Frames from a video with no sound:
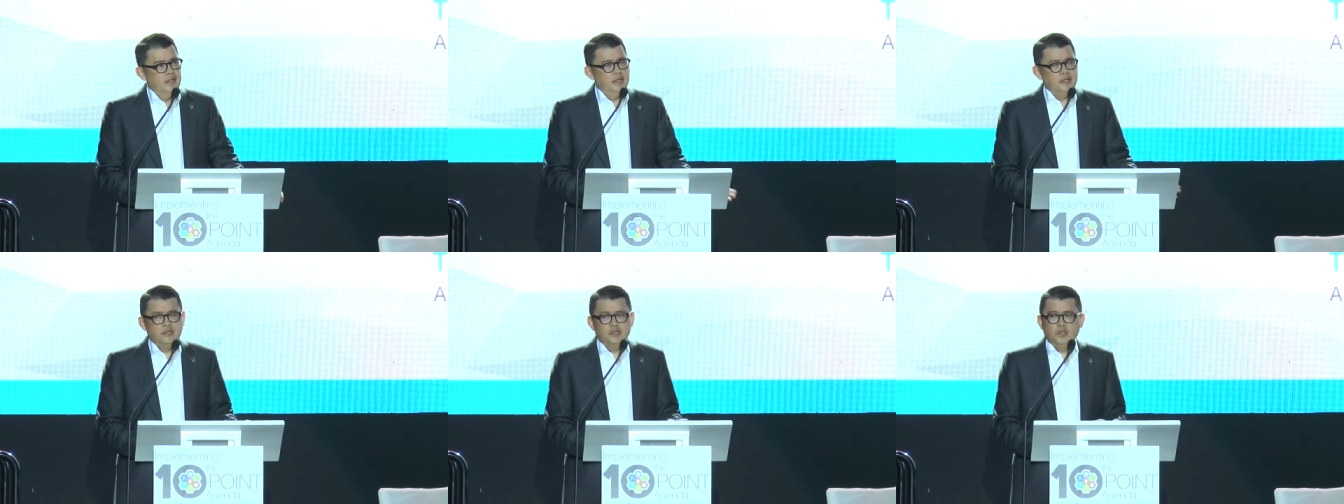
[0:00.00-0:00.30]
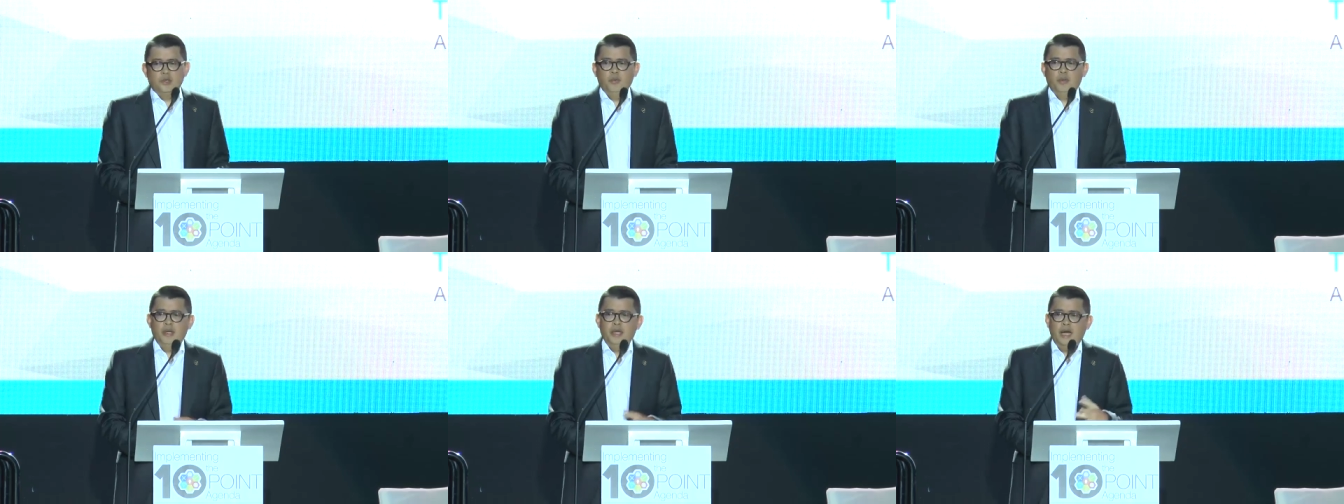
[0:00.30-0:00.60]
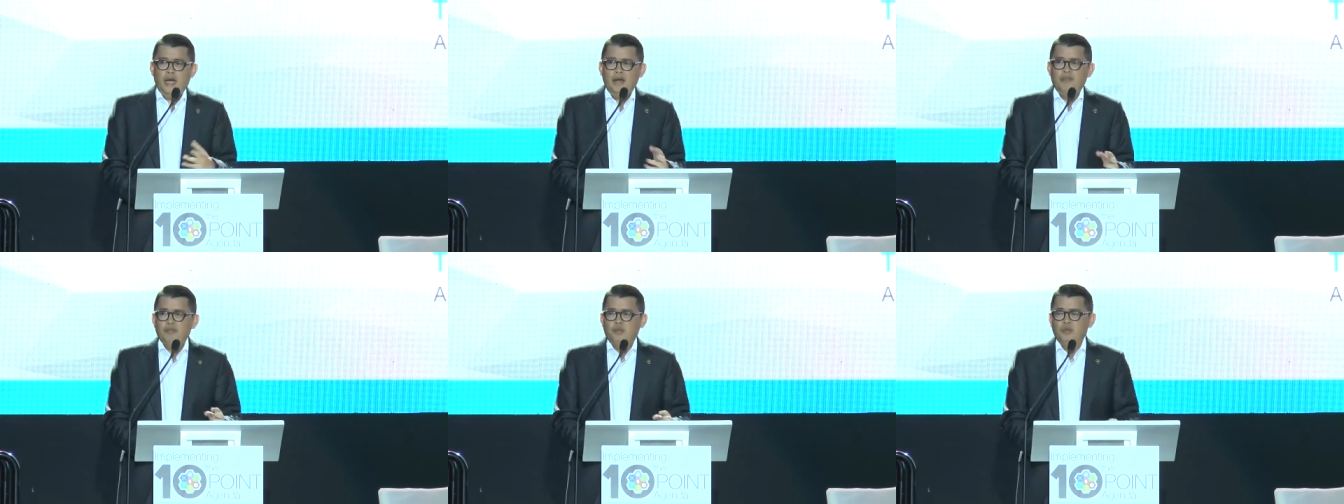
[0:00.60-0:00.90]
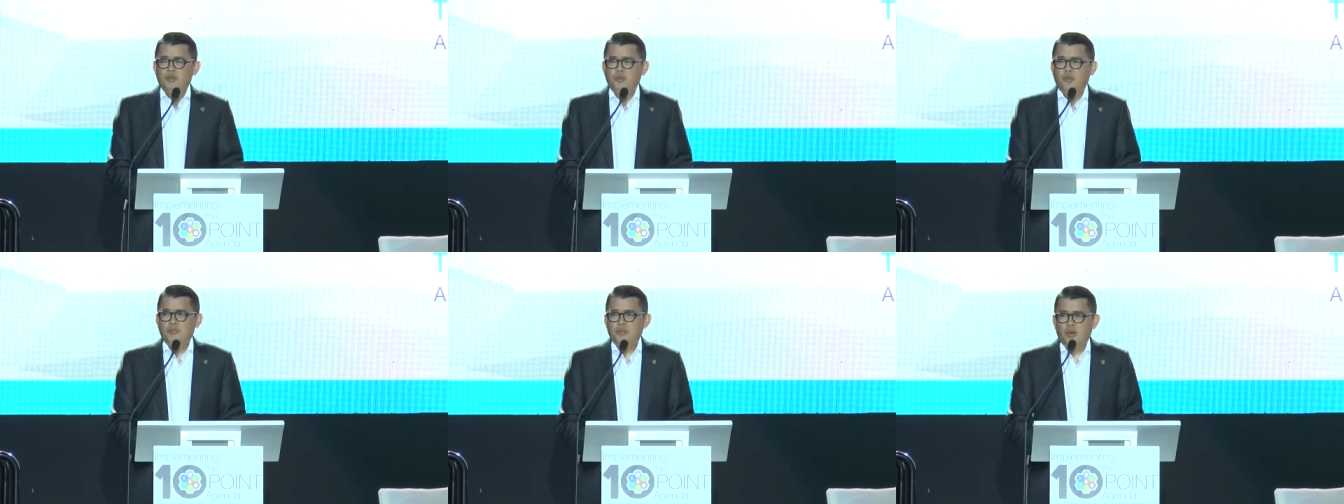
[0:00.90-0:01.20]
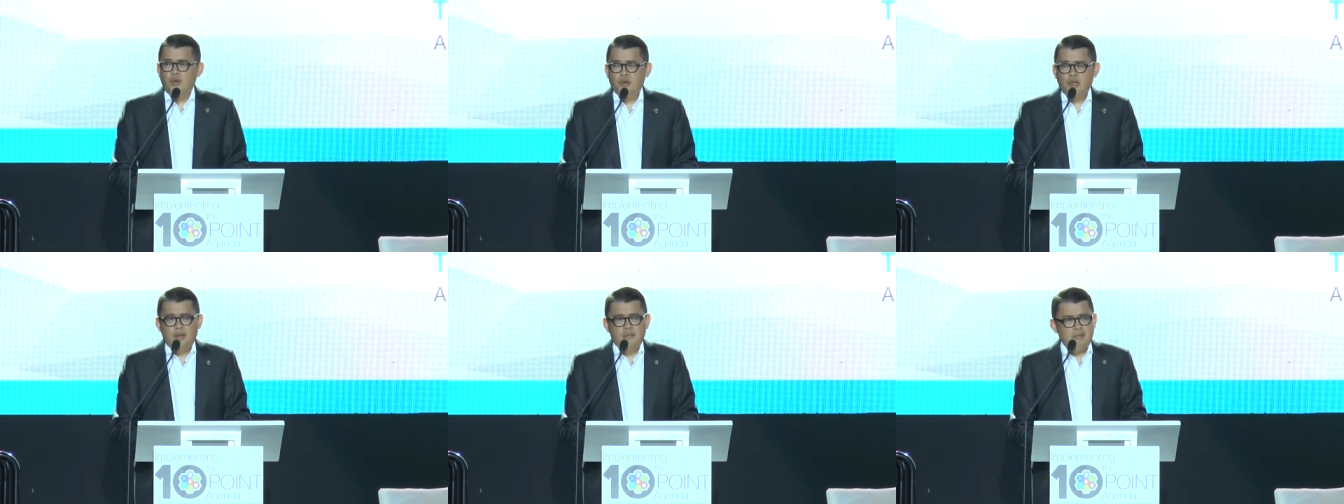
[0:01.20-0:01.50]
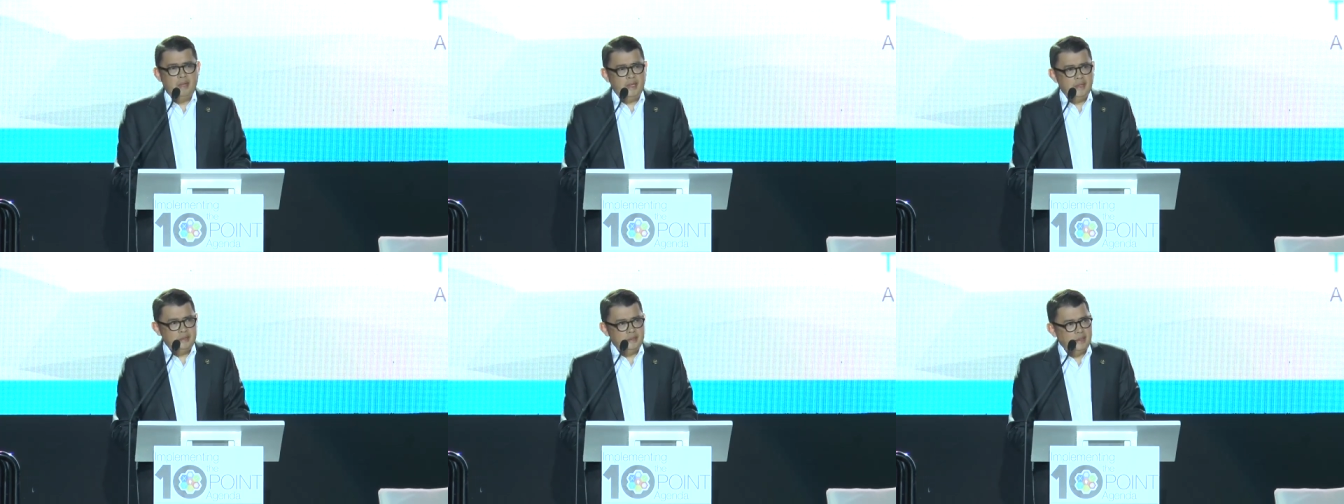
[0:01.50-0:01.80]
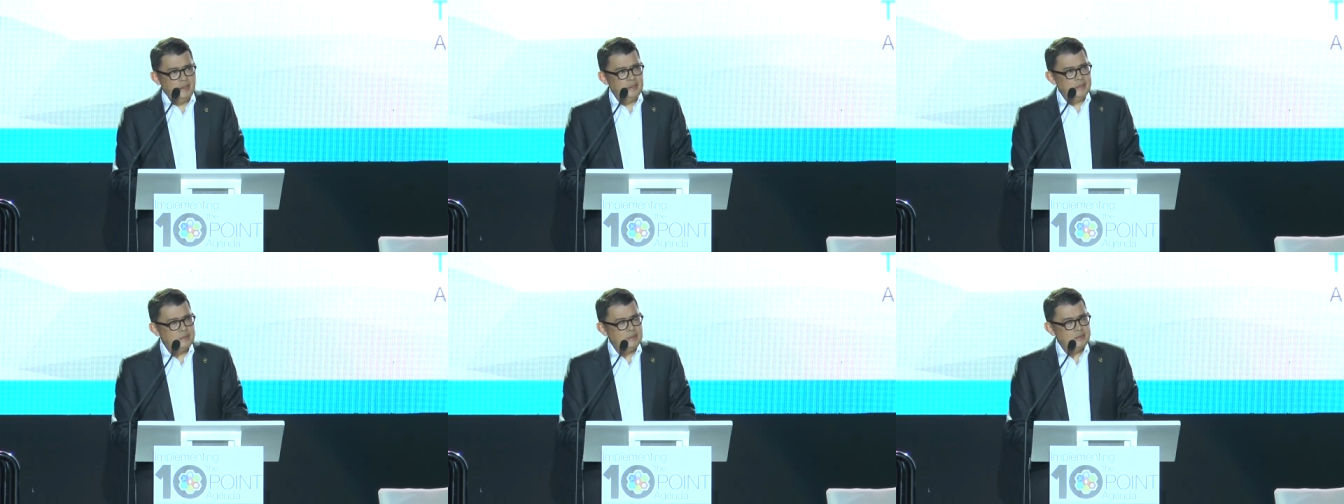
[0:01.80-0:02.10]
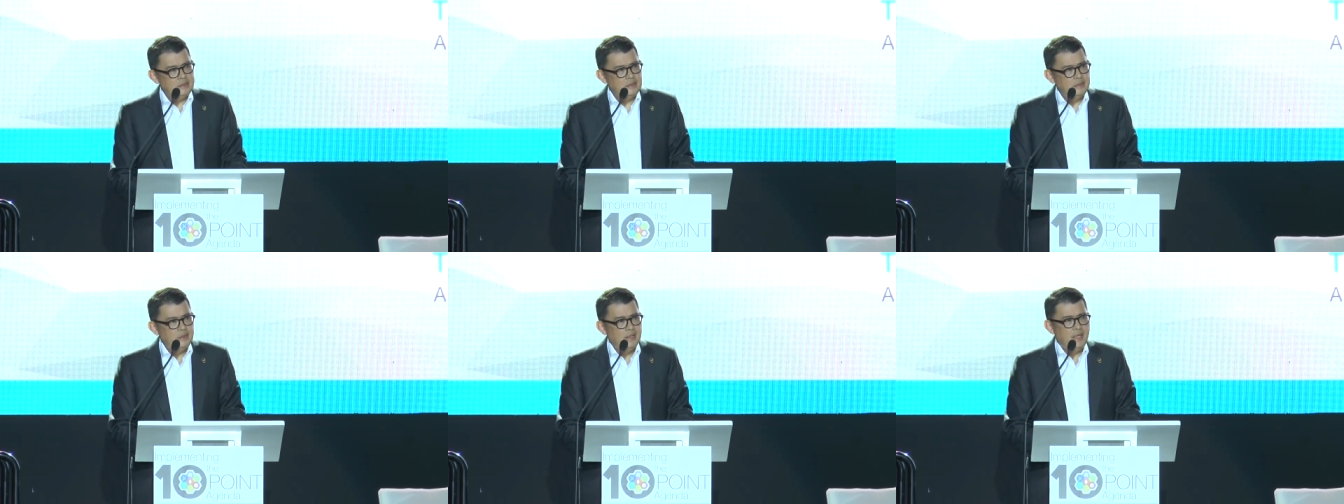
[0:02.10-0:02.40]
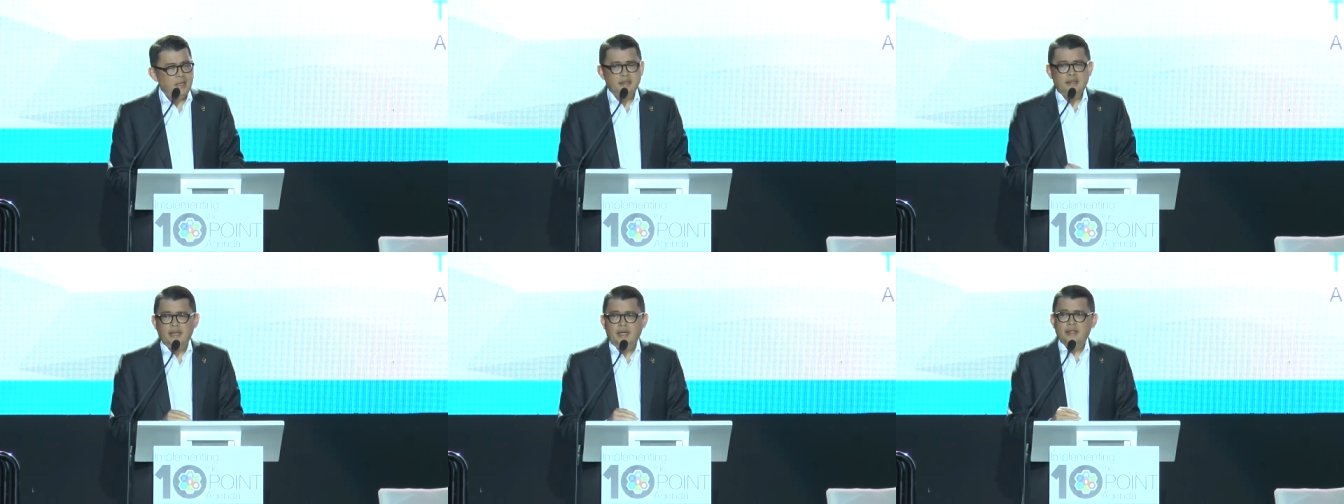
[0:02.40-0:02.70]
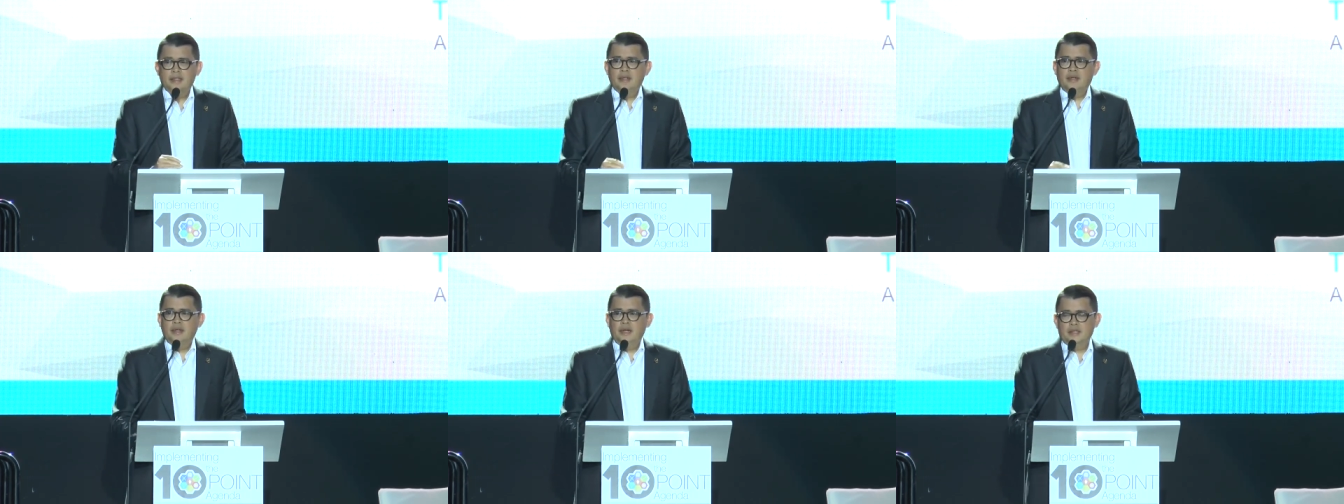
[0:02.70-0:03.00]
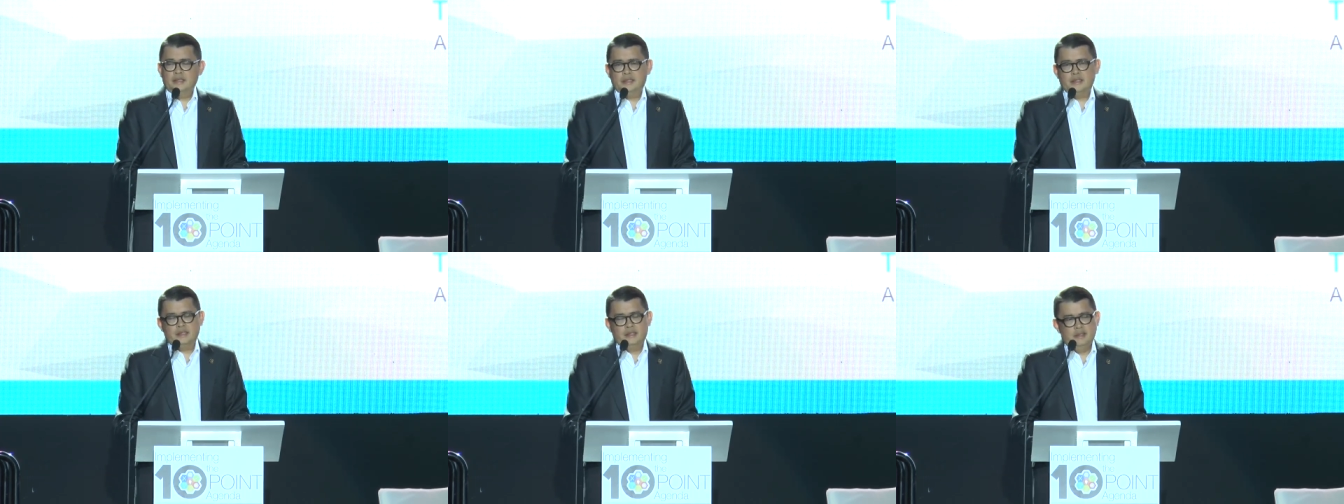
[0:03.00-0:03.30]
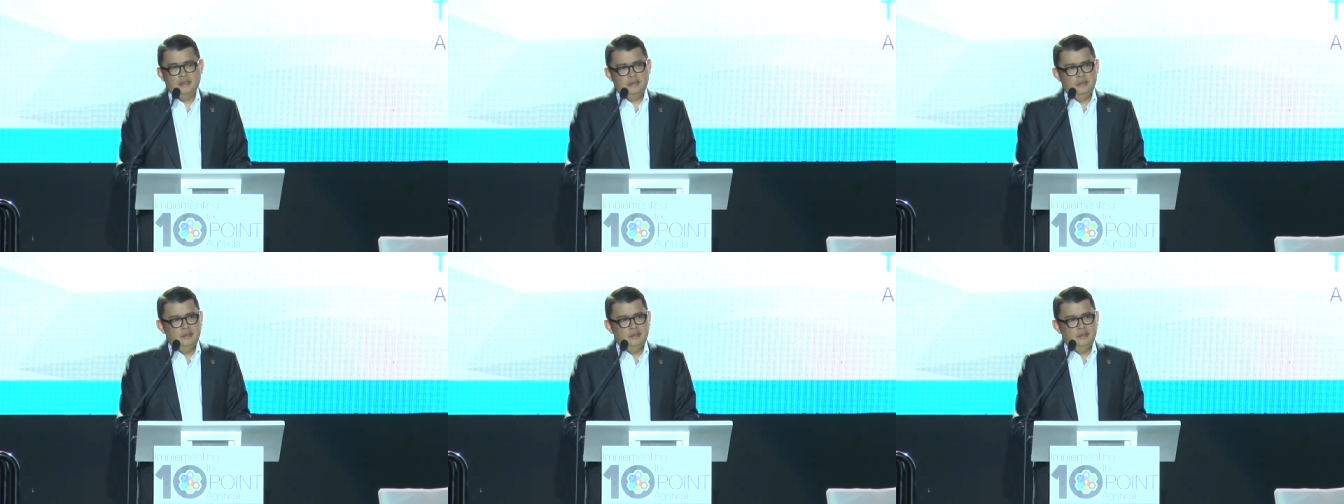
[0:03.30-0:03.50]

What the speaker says: And so we have to do program lendings and take the risk.